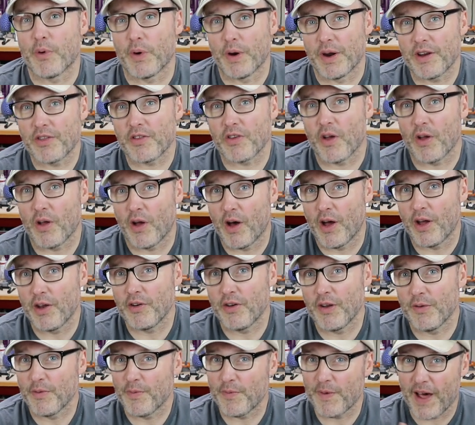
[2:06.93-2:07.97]
points
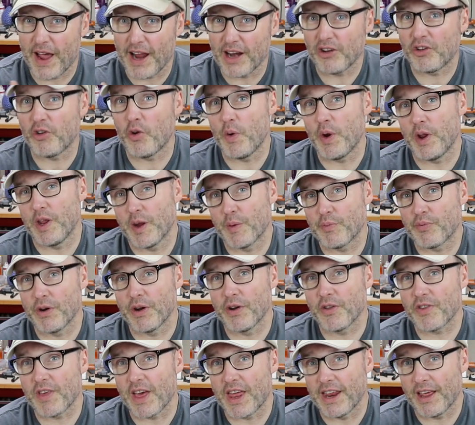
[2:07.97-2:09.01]
on fine-tuning your
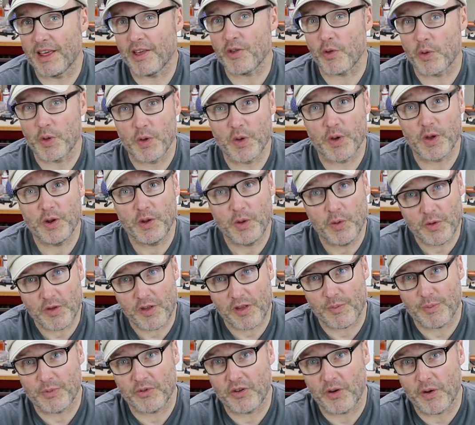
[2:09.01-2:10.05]
print settings so you can use
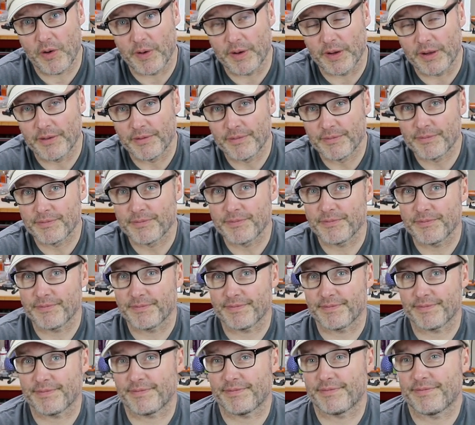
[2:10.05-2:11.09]
this material.
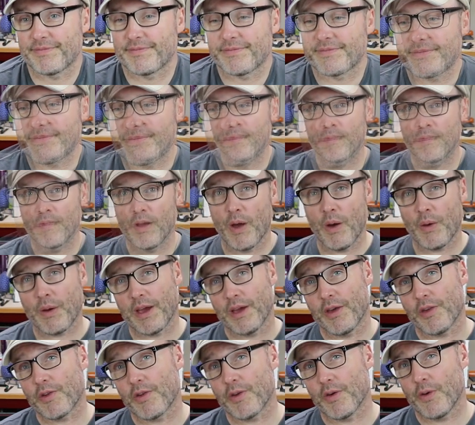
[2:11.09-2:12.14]

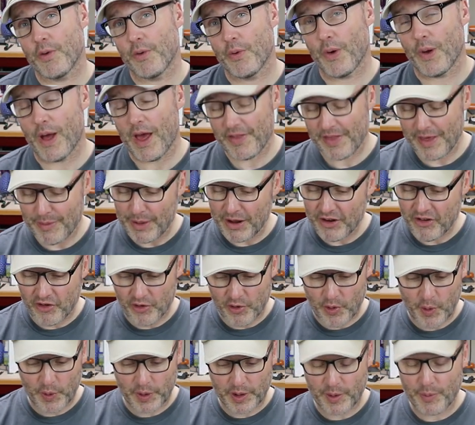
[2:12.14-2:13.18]
Okay, so as I
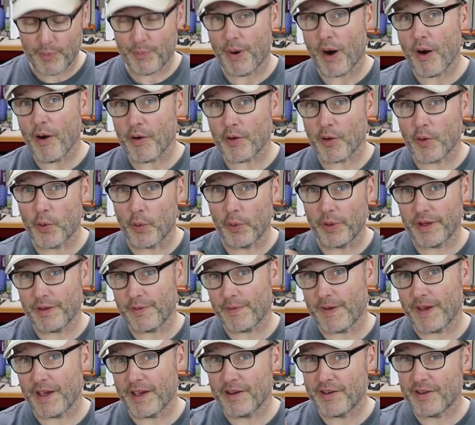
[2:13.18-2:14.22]
mentioned earlier, part cooling
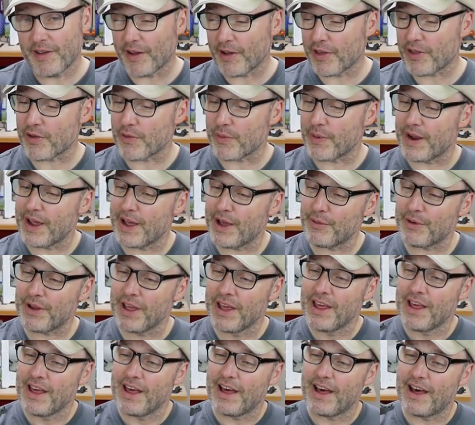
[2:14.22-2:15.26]
fan ducts around.
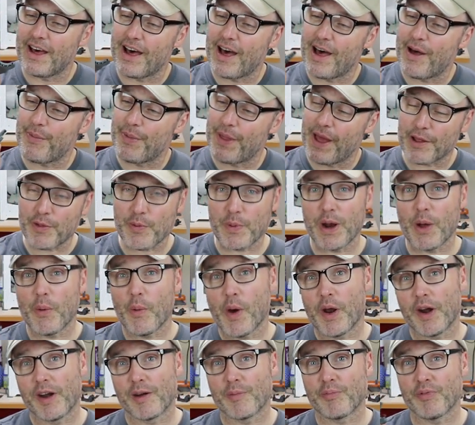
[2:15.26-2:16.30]
Uh, that's what I
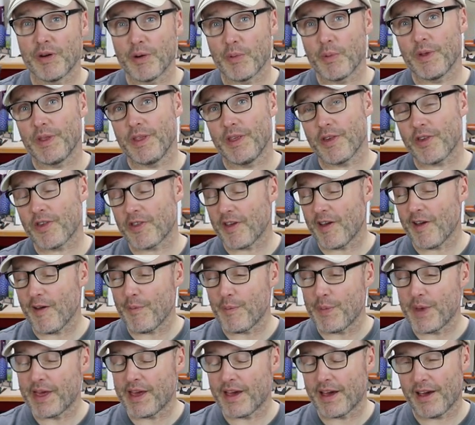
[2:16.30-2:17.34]
wanted to print with this
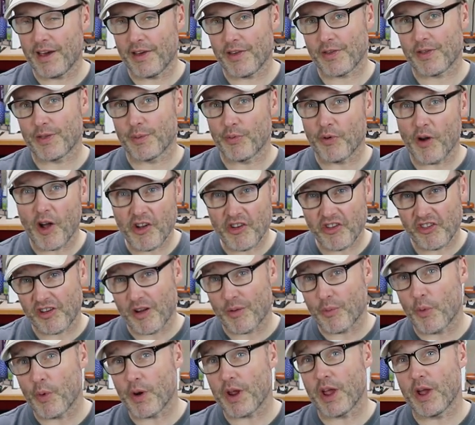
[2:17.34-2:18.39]
stuff because the project
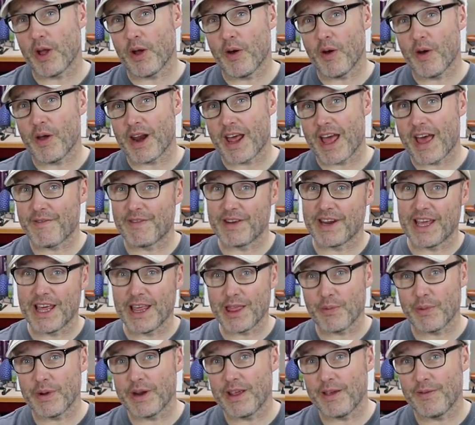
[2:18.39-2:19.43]
I'm working on, I have an
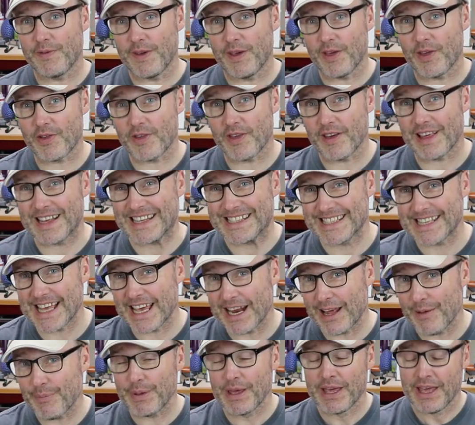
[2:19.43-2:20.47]
E3D V6
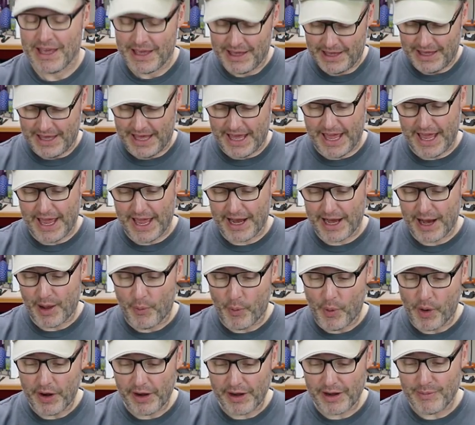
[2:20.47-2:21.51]
setup and I
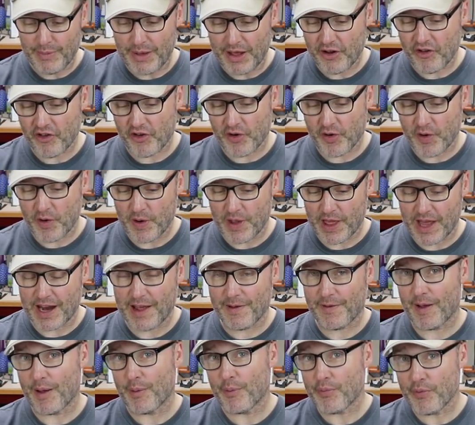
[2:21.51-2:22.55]
wanted to make sure that
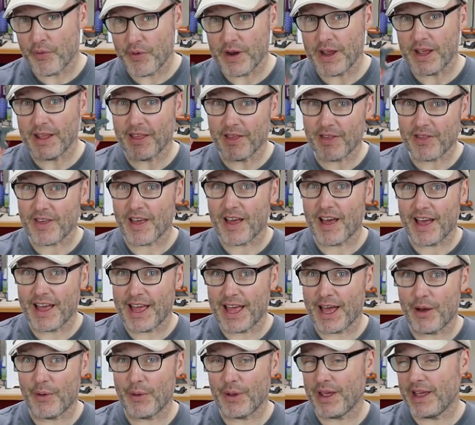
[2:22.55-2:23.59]
if I'm printing this guy
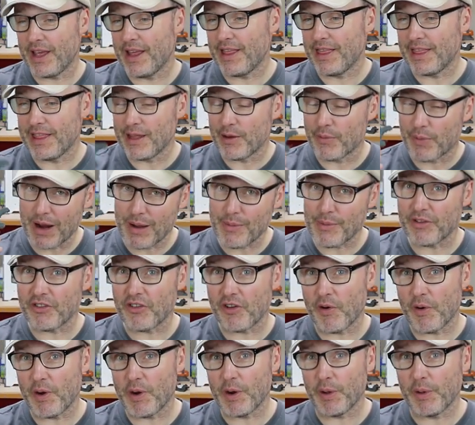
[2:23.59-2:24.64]
out in the right
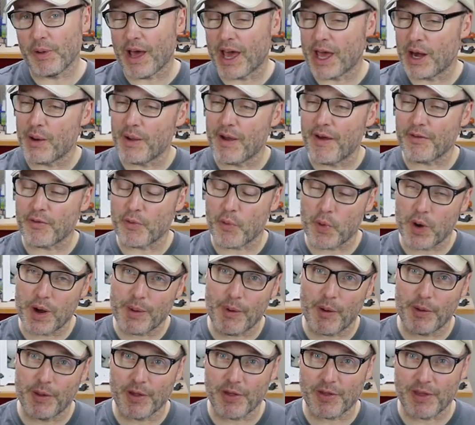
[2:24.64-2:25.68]
material, I don't have to worry
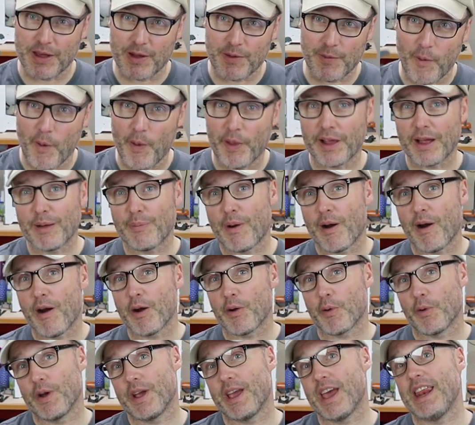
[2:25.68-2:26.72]
about this thing falling
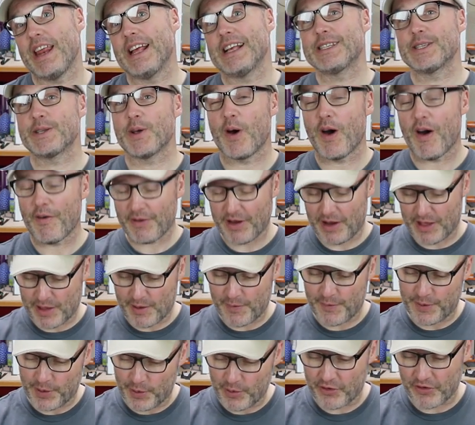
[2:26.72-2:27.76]
apart or getting soft in
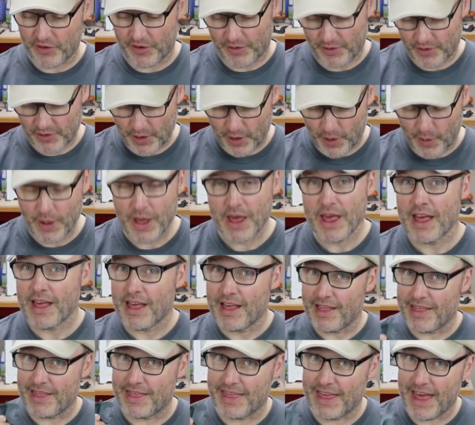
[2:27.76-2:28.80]
the future. So
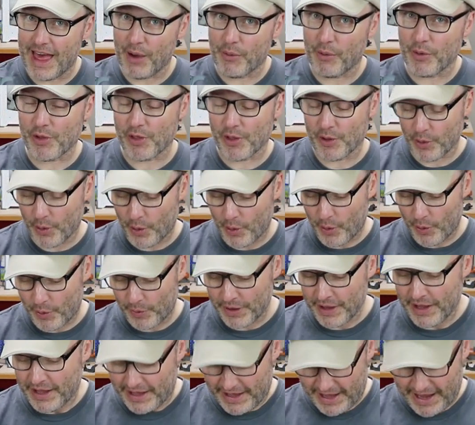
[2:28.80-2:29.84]
that was the
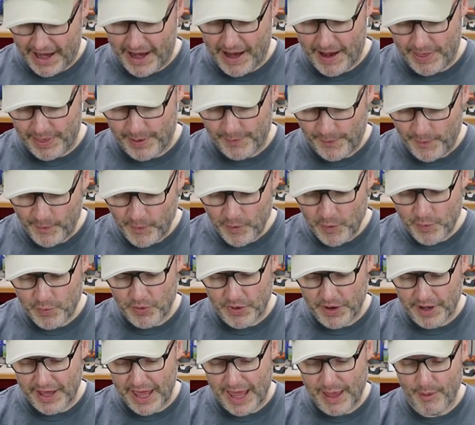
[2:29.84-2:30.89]
goal. And the first
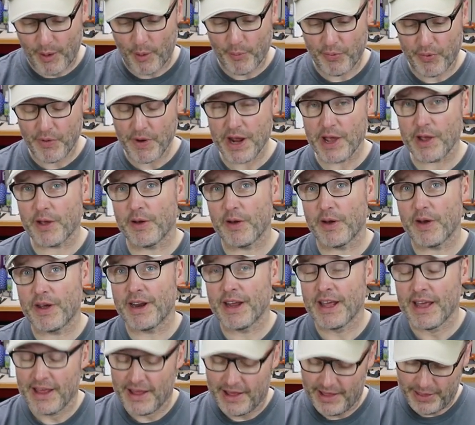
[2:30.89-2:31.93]
print came out pretty
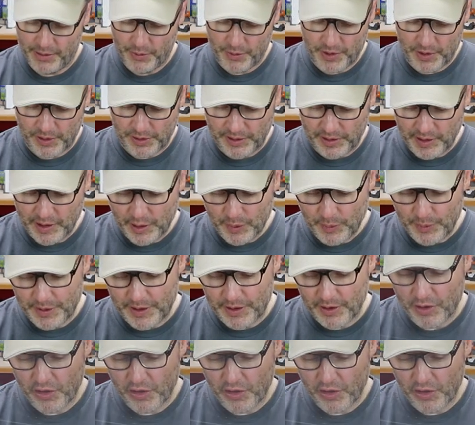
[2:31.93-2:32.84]
good. There was a little bit